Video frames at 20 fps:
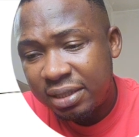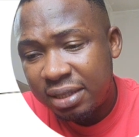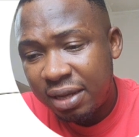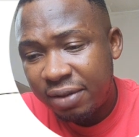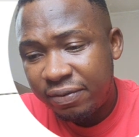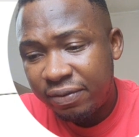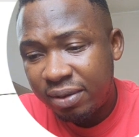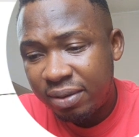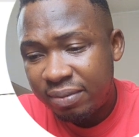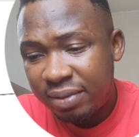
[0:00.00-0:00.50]

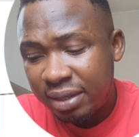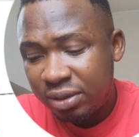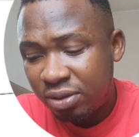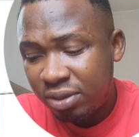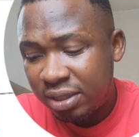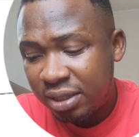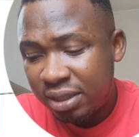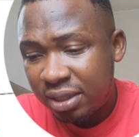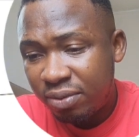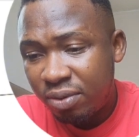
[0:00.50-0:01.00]
time frame. Let
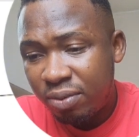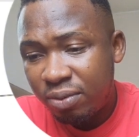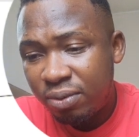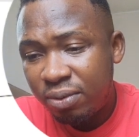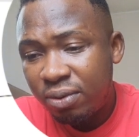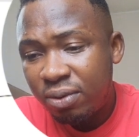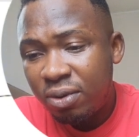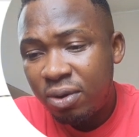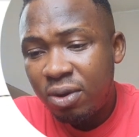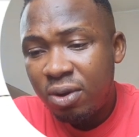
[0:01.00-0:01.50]
us see
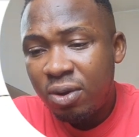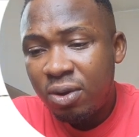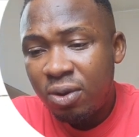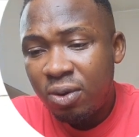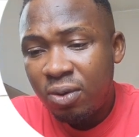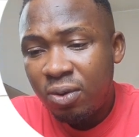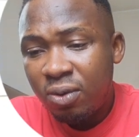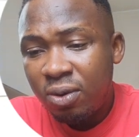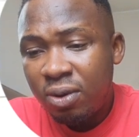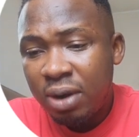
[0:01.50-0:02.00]

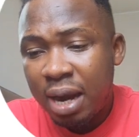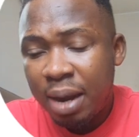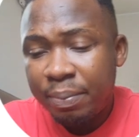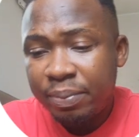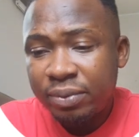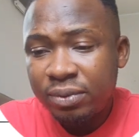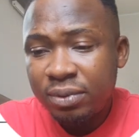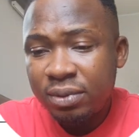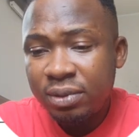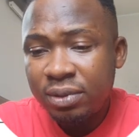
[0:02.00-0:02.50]
what
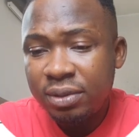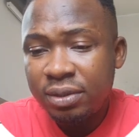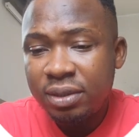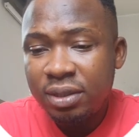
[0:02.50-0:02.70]
happened.